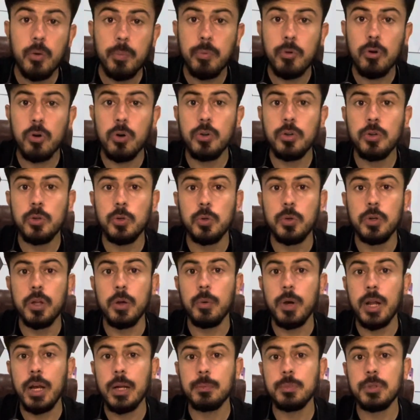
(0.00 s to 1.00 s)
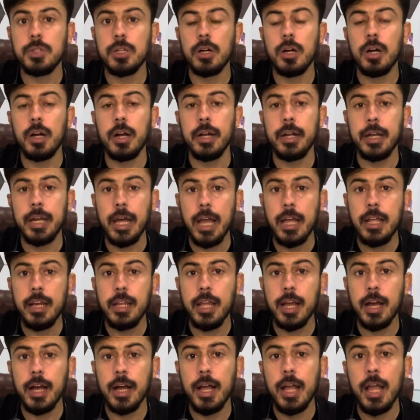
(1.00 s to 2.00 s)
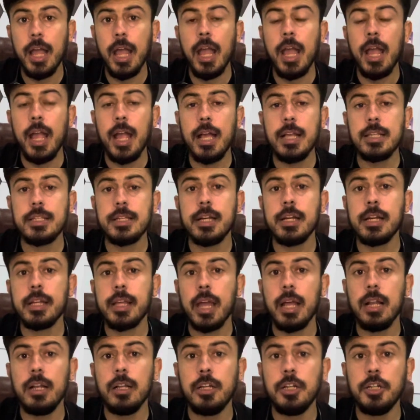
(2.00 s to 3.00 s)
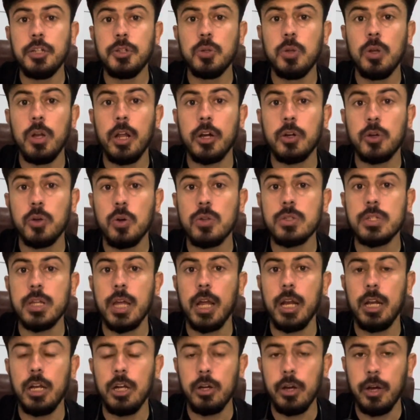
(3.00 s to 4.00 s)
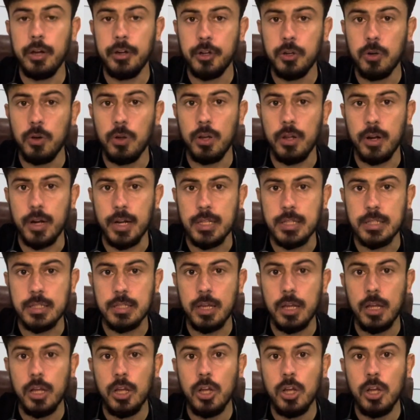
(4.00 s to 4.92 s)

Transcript: prone to develop the diarrhea as it can lead to lactose intolerance.